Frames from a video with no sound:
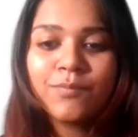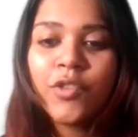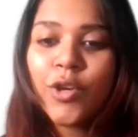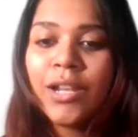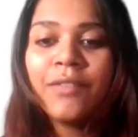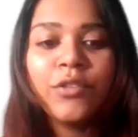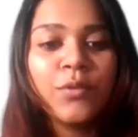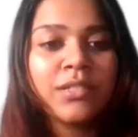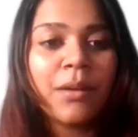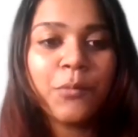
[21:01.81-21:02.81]
We all have
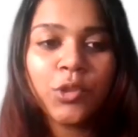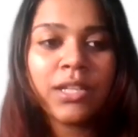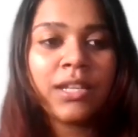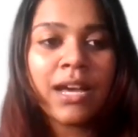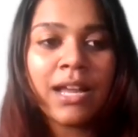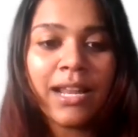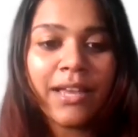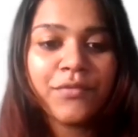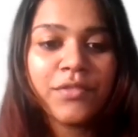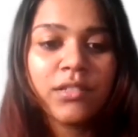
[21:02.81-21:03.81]
used computer in our
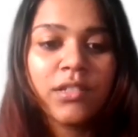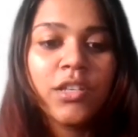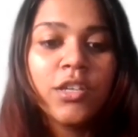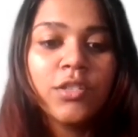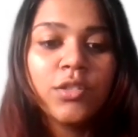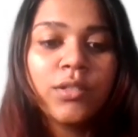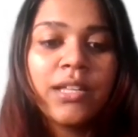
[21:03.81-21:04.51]
lives. So